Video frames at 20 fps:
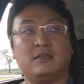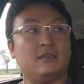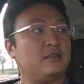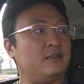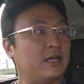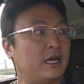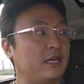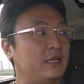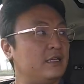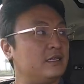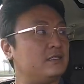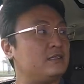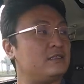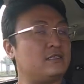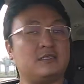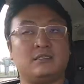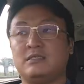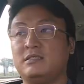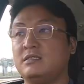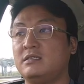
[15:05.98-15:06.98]
that
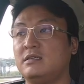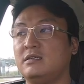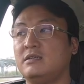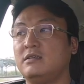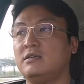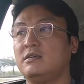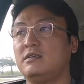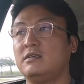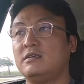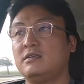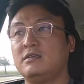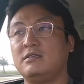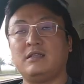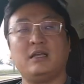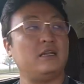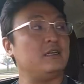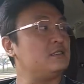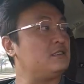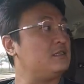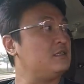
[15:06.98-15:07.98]
is
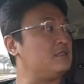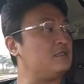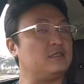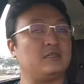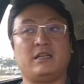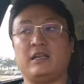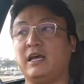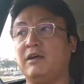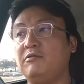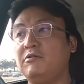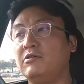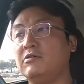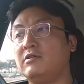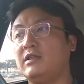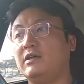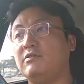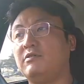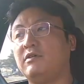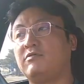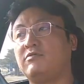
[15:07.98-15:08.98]
that is the scenario
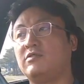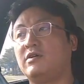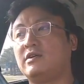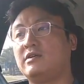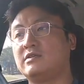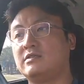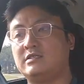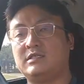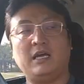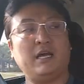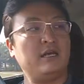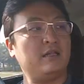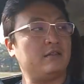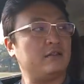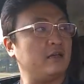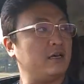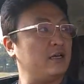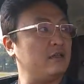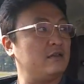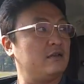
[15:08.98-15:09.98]
that you have to understand
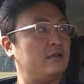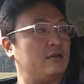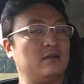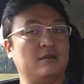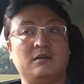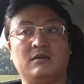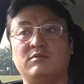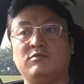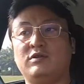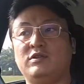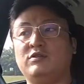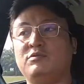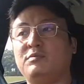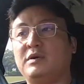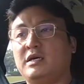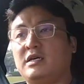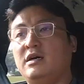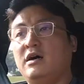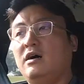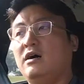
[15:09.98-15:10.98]
that when you
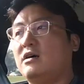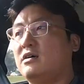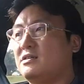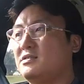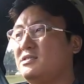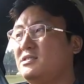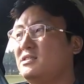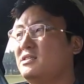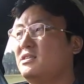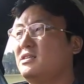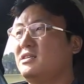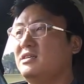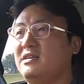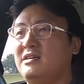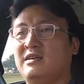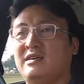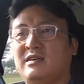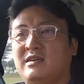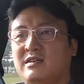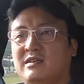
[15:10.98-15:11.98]
make cars
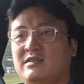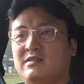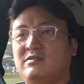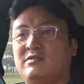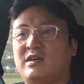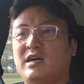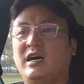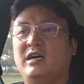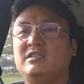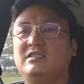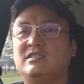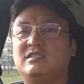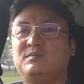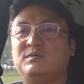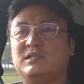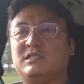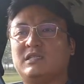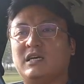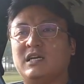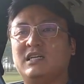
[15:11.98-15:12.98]
you can't just
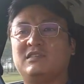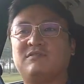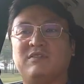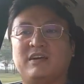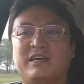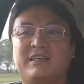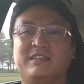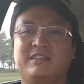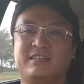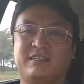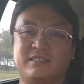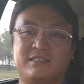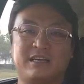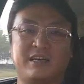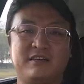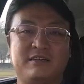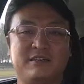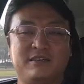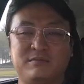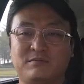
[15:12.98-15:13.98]
be satisfying the
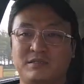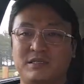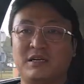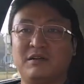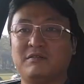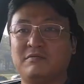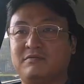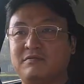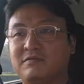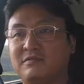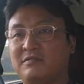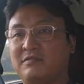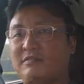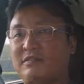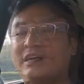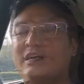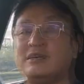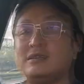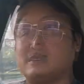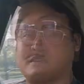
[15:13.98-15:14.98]
designer himself
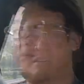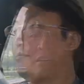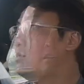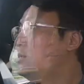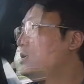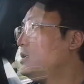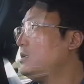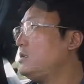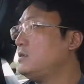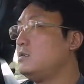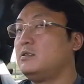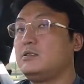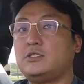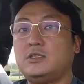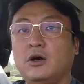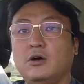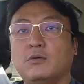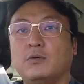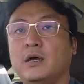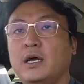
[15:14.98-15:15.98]
right
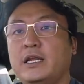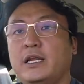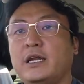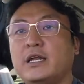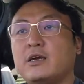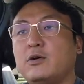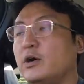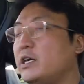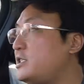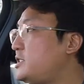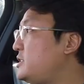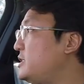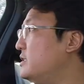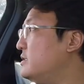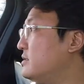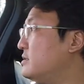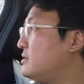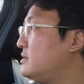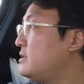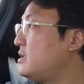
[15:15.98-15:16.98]
so another
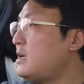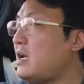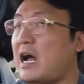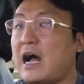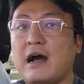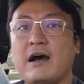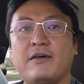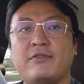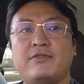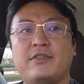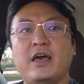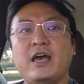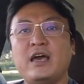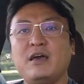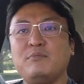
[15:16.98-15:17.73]
question are there